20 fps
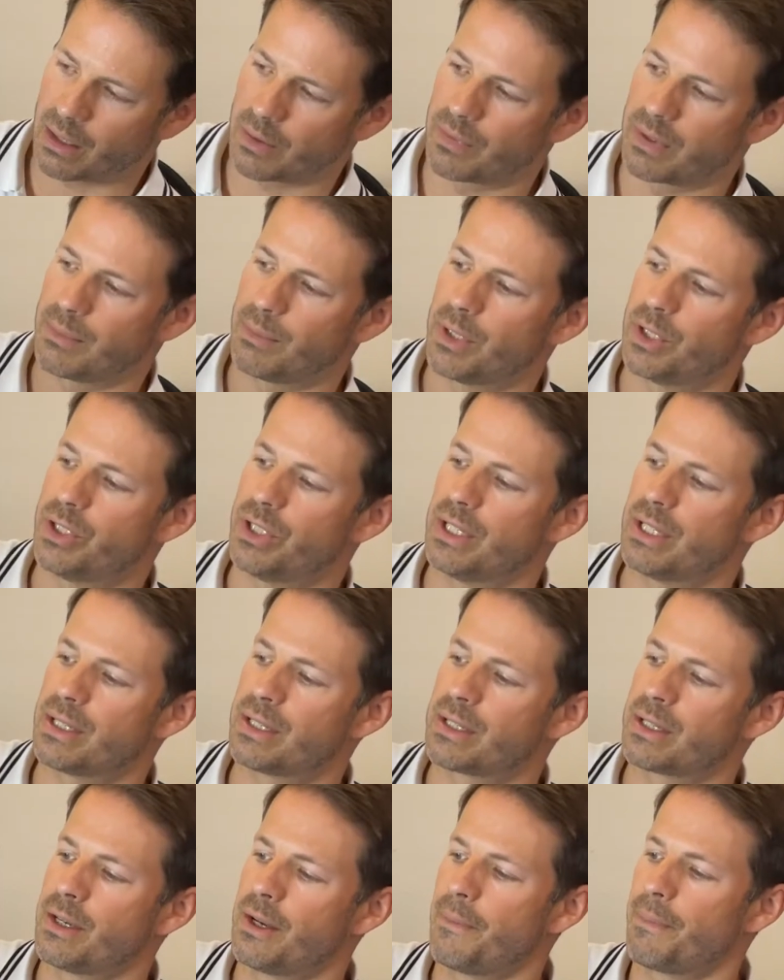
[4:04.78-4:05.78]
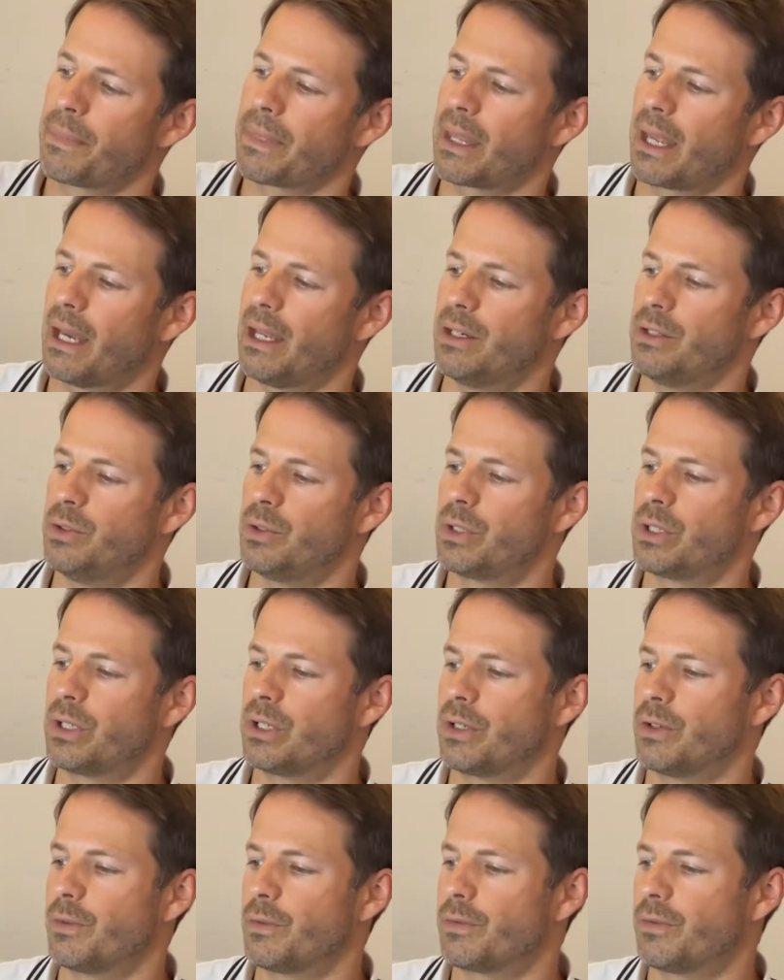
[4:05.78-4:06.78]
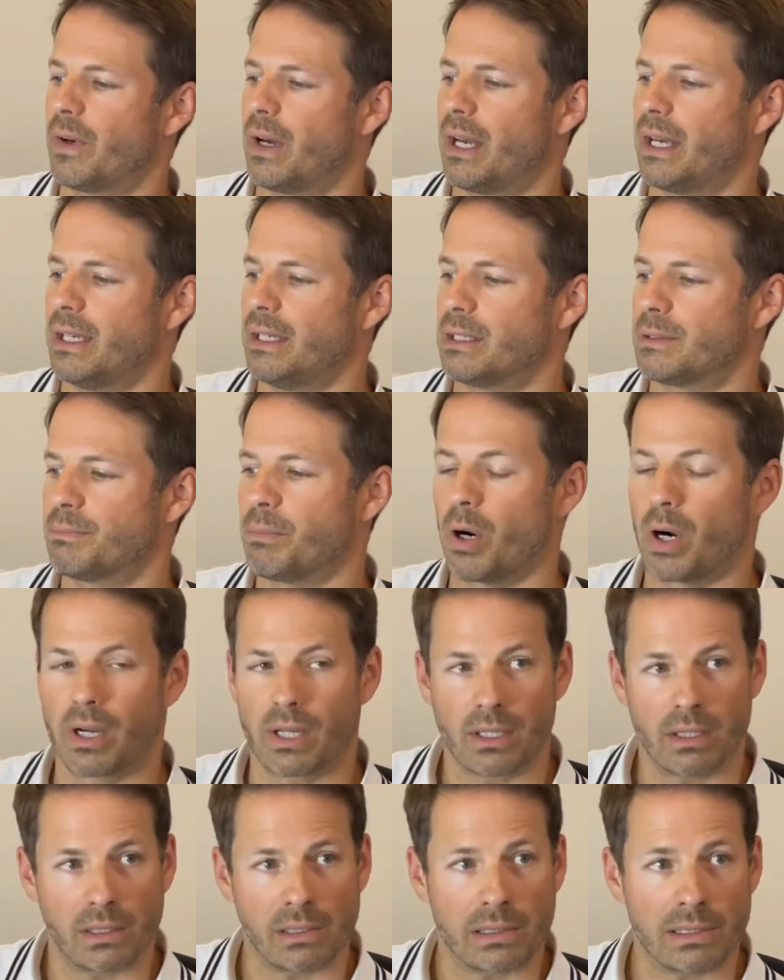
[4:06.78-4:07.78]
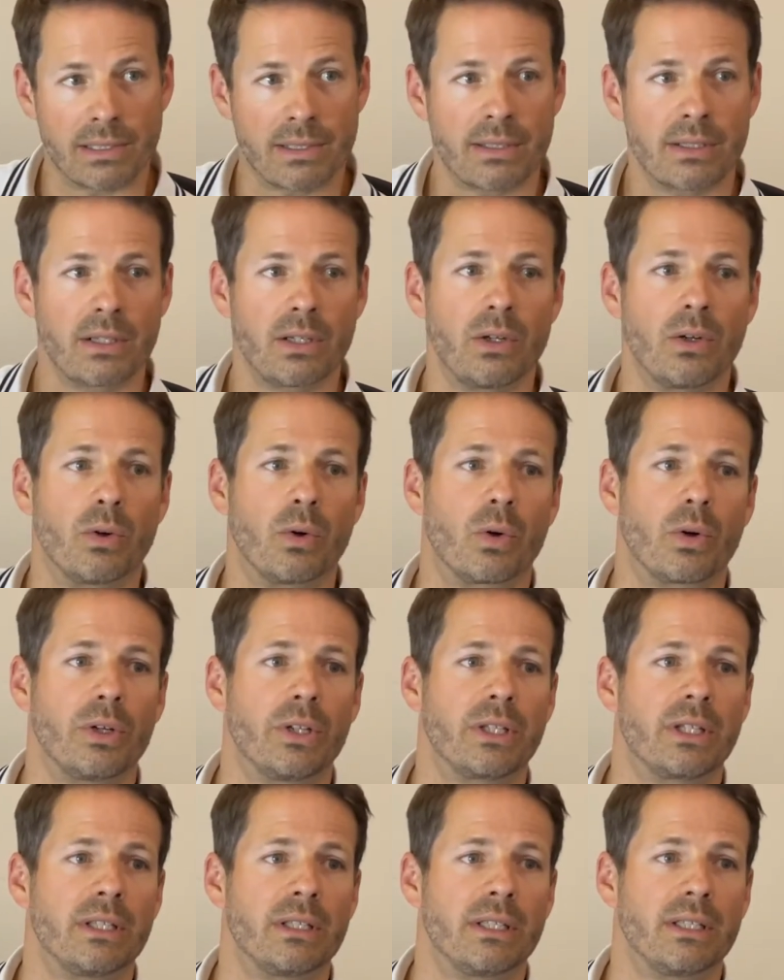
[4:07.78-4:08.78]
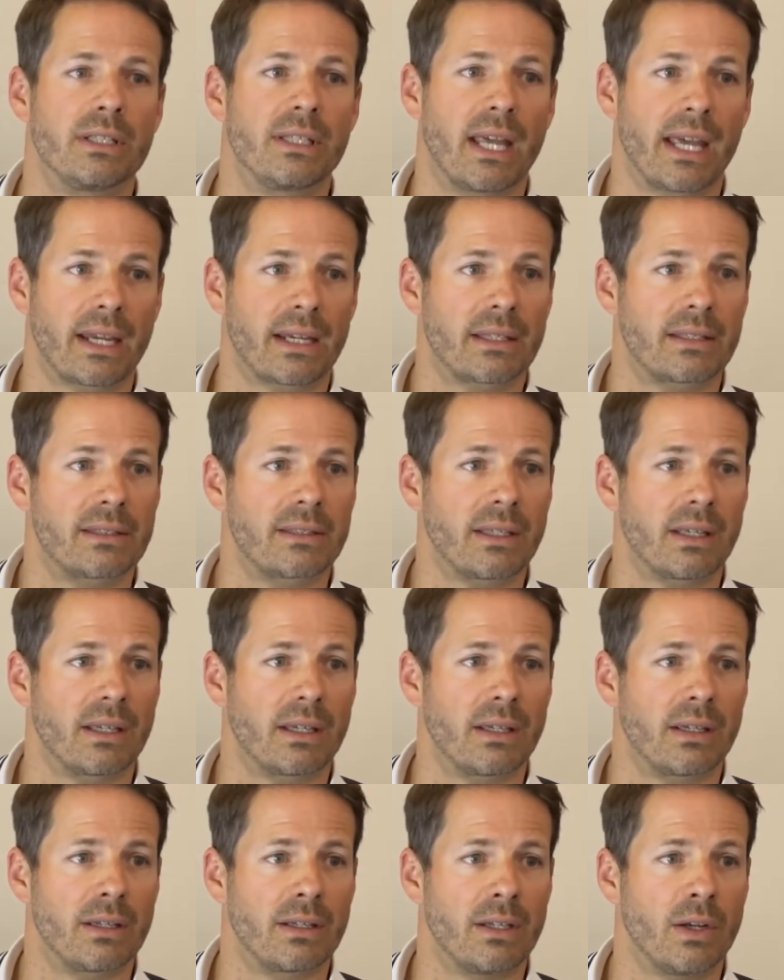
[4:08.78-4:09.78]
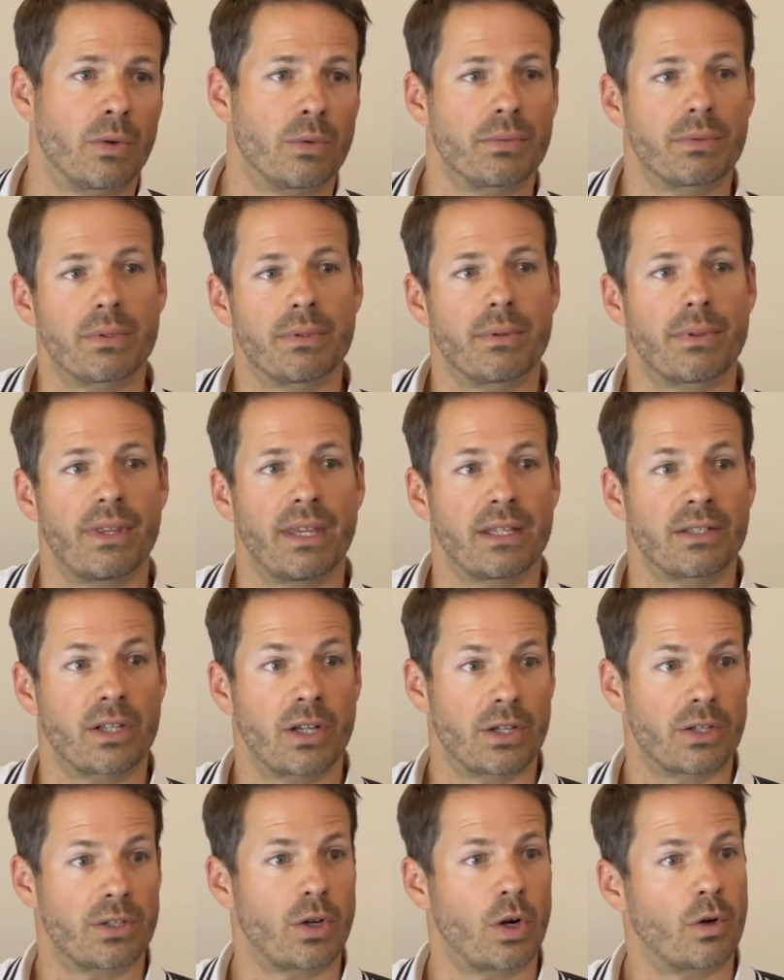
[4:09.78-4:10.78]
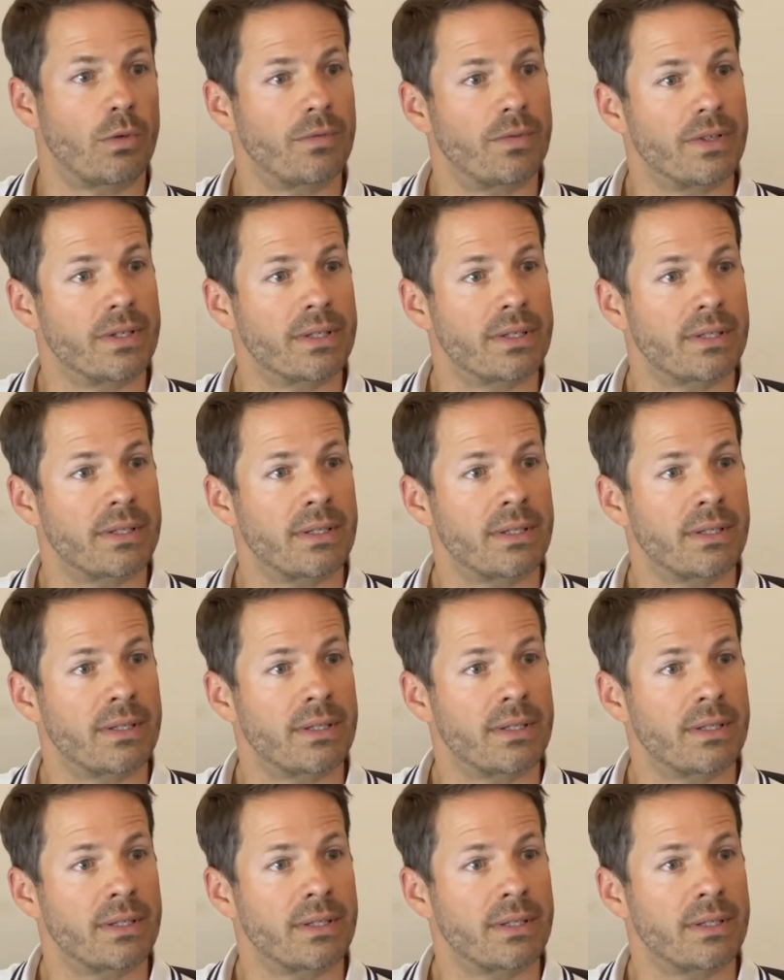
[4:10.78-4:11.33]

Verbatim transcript: of images and you can find particles or you can detect, uh, you know, things on the surface,